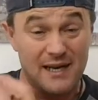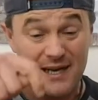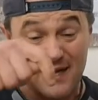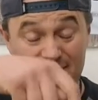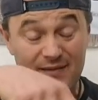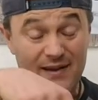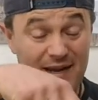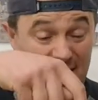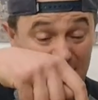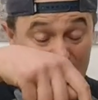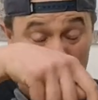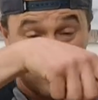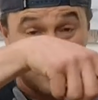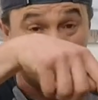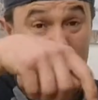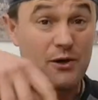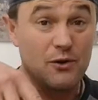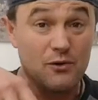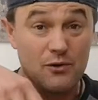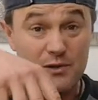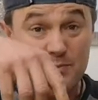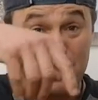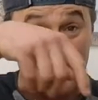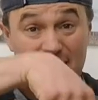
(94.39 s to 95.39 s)
you never get all the
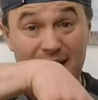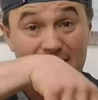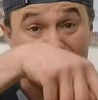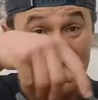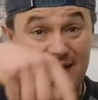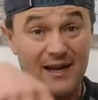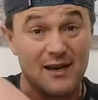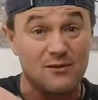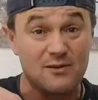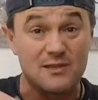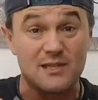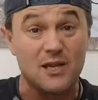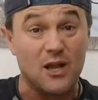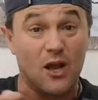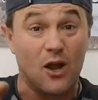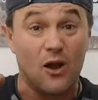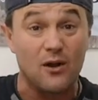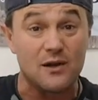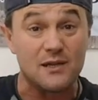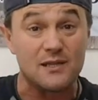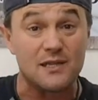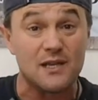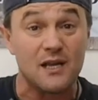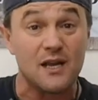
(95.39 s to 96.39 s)
tools back in the little
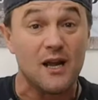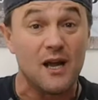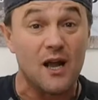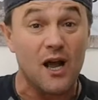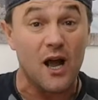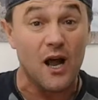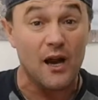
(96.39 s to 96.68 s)
slots,